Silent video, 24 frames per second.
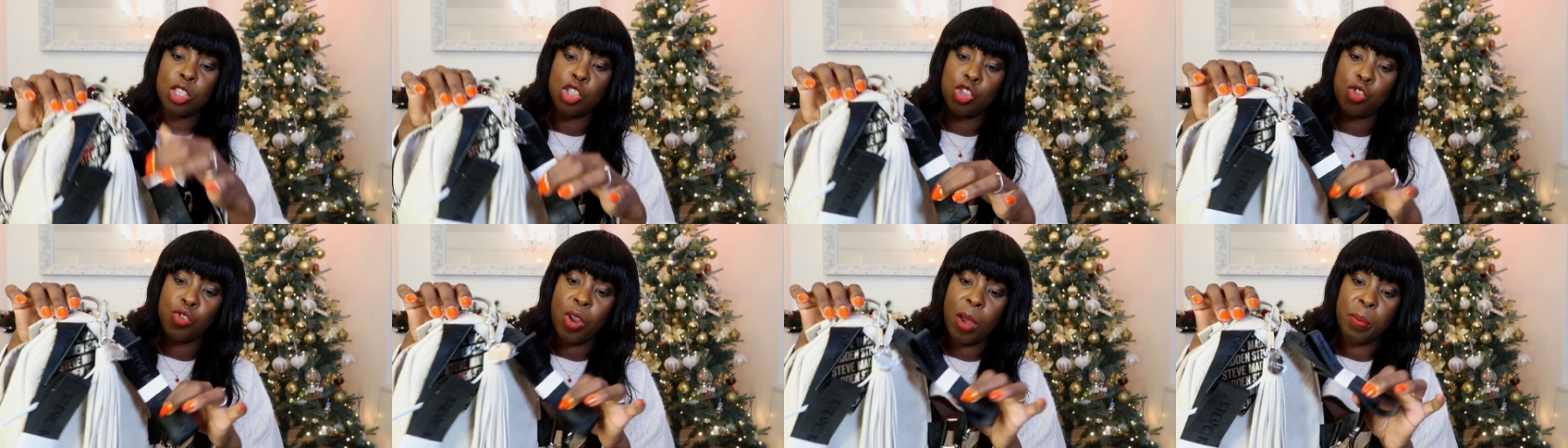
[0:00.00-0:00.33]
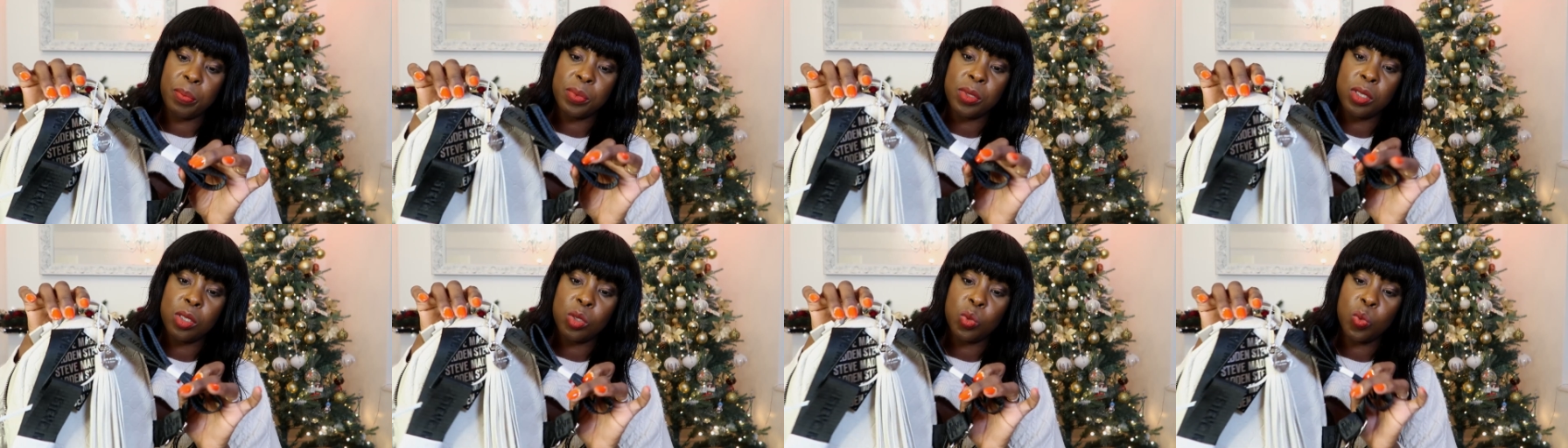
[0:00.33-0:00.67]
the
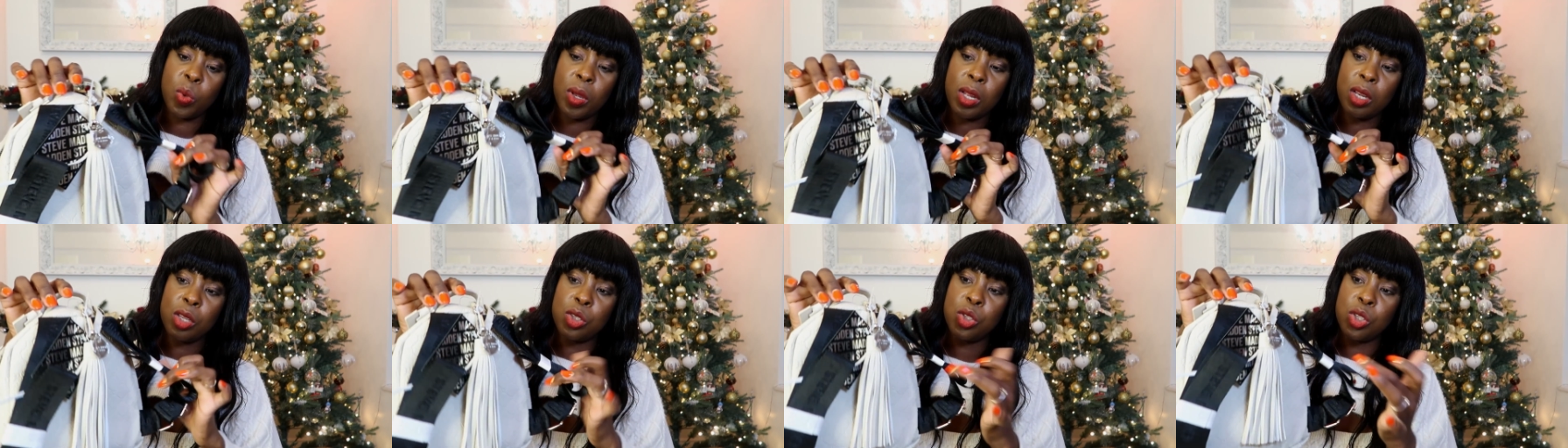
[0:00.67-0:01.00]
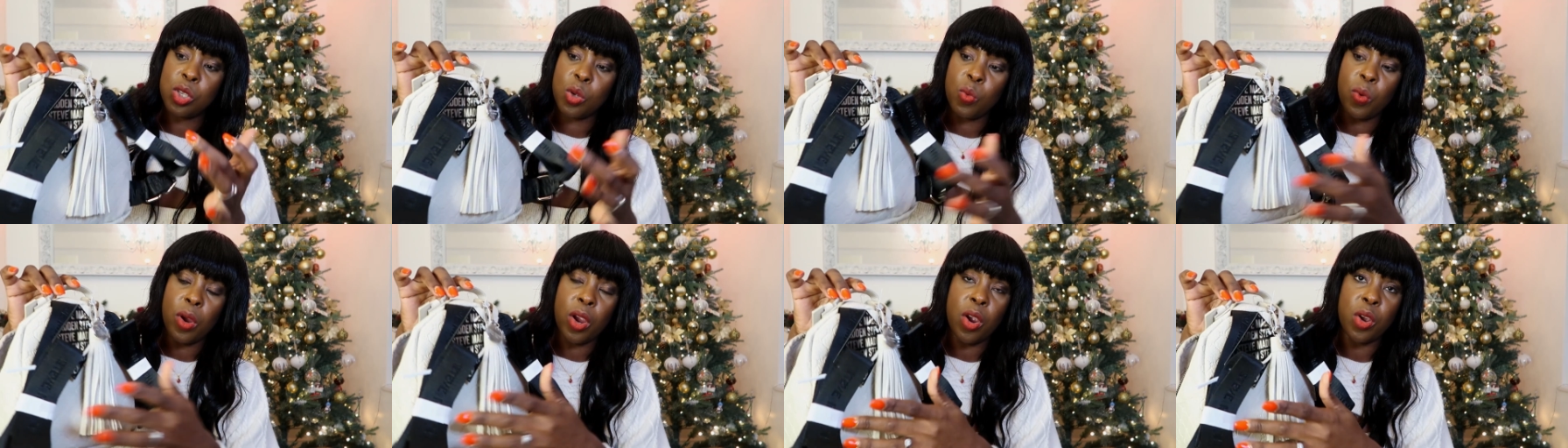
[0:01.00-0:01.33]
straps as well so
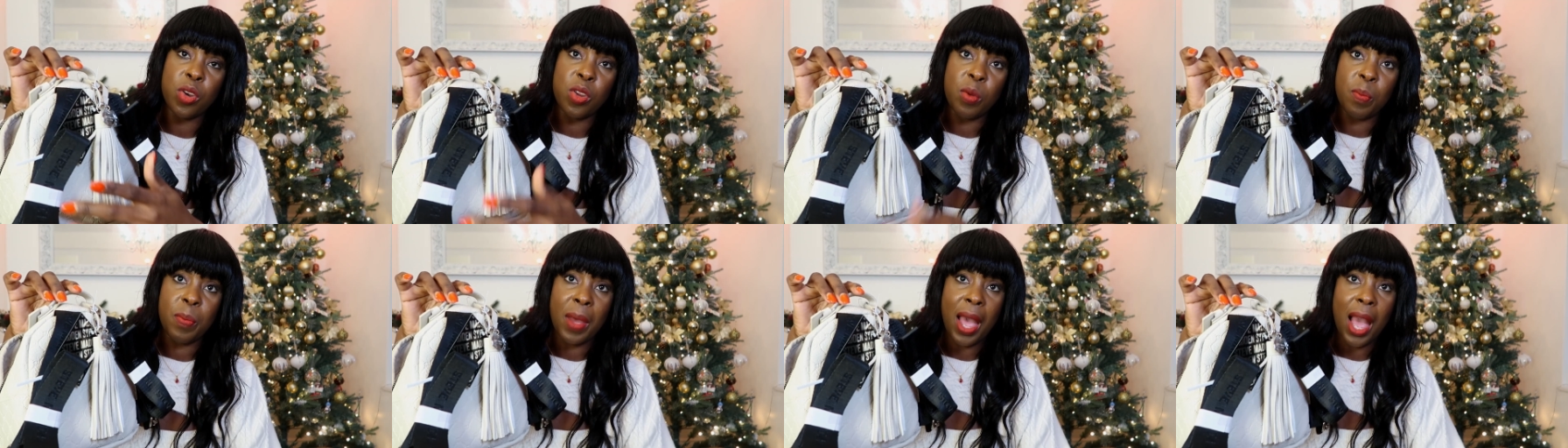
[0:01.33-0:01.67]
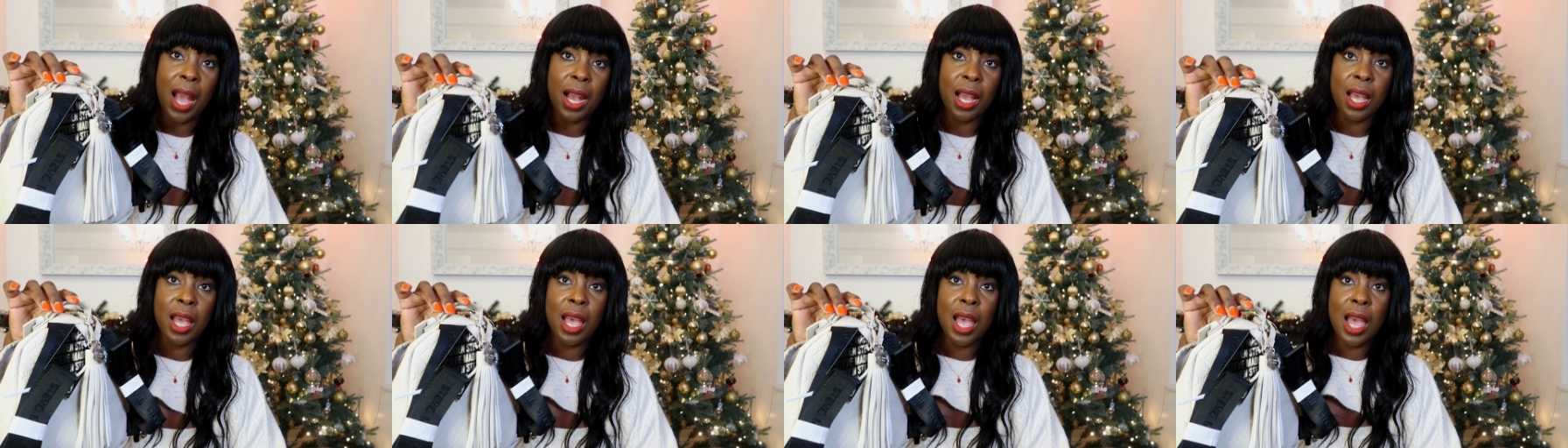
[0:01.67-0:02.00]
you can wear it on your
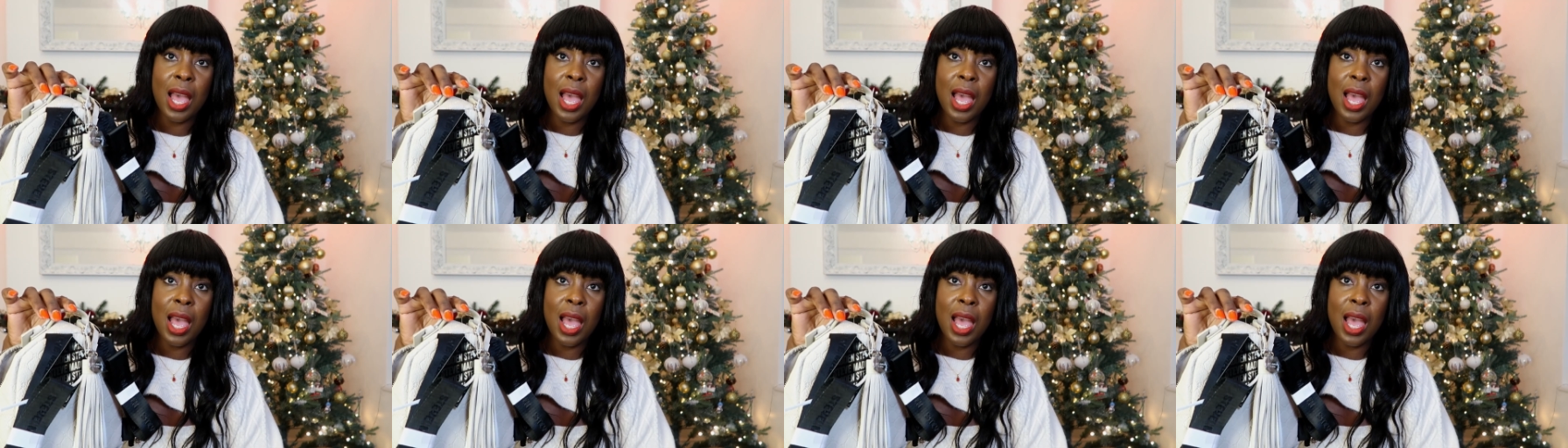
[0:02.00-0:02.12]
back